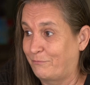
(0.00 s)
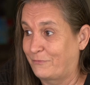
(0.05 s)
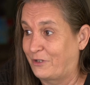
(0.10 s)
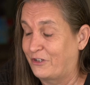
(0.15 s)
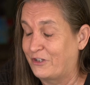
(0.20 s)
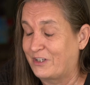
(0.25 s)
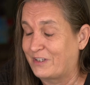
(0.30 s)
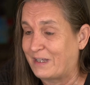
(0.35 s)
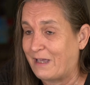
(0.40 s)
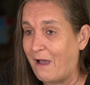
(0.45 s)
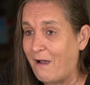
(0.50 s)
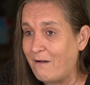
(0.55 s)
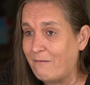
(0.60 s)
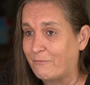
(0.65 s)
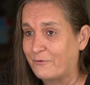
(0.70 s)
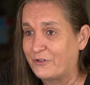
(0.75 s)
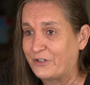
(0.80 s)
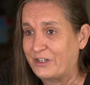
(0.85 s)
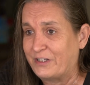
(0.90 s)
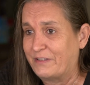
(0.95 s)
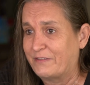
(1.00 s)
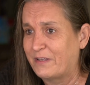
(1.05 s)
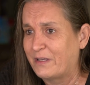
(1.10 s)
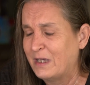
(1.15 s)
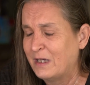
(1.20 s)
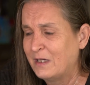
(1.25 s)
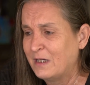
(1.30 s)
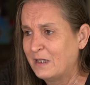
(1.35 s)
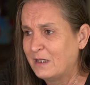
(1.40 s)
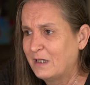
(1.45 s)
she's gone. She's,
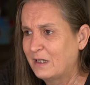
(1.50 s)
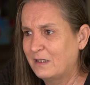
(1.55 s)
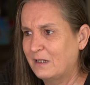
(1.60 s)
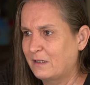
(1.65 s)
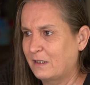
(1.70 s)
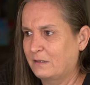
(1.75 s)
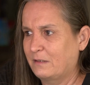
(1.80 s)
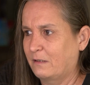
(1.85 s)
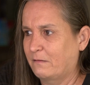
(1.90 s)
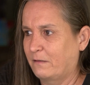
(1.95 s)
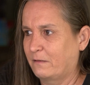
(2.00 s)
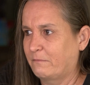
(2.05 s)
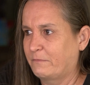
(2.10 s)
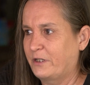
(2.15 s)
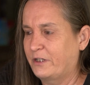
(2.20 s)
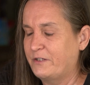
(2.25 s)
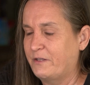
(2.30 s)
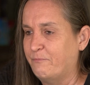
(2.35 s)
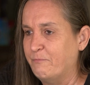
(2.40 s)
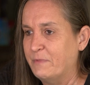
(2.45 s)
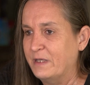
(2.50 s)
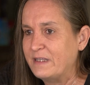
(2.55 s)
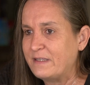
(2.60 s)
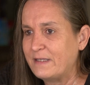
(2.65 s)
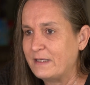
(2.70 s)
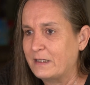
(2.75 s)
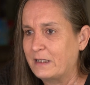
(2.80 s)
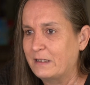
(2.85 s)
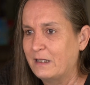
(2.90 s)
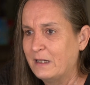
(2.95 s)
she's
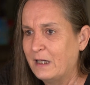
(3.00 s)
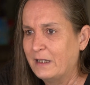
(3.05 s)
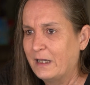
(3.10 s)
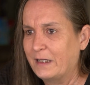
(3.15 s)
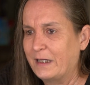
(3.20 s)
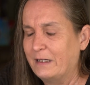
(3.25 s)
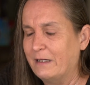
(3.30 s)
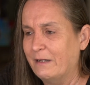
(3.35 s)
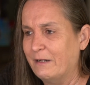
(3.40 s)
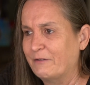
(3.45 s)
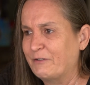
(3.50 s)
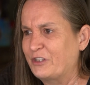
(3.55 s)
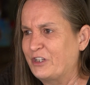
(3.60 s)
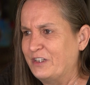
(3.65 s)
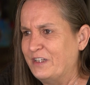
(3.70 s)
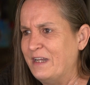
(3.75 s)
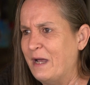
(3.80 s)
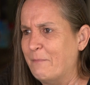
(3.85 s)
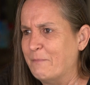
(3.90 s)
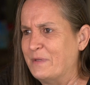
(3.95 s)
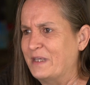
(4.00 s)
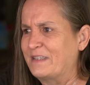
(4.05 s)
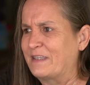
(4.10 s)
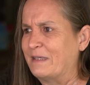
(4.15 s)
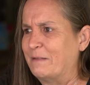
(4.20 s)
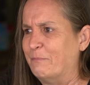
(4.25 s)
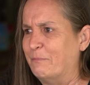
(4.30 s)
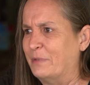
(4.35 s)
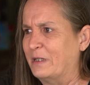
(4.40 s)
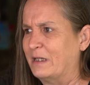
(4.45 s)
missing. You know, she's not
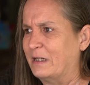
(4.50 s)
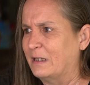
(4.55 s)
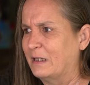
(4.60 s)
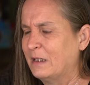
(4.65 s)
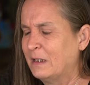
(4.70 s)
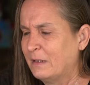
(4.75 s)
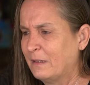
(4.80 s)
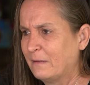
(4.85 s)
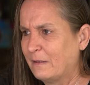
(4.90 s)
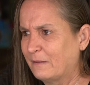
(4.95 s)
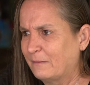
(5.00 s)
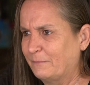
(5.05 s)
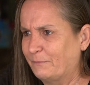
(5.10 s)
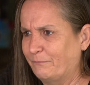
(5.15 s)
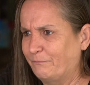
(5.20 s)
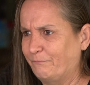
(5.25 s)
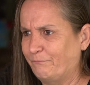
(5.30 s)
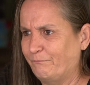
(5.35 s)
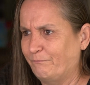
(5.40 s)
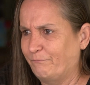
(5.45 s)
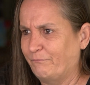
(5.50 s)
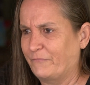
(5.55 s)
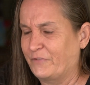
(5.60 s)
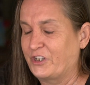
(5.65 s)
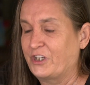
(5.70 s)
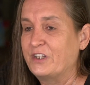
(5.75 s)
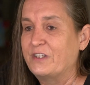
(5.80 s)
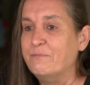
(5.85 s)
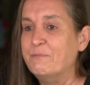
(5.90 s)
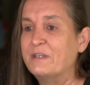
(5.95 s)
missing, but
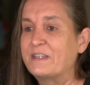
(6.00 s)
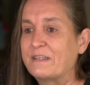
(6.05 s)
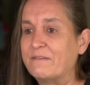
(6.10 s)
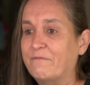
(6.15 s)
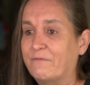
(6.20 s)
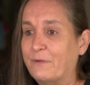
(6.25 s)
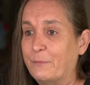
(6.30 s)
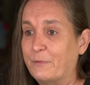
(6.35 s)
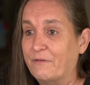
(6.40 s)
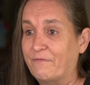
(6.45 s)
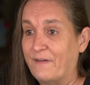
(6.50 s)
She's missing from the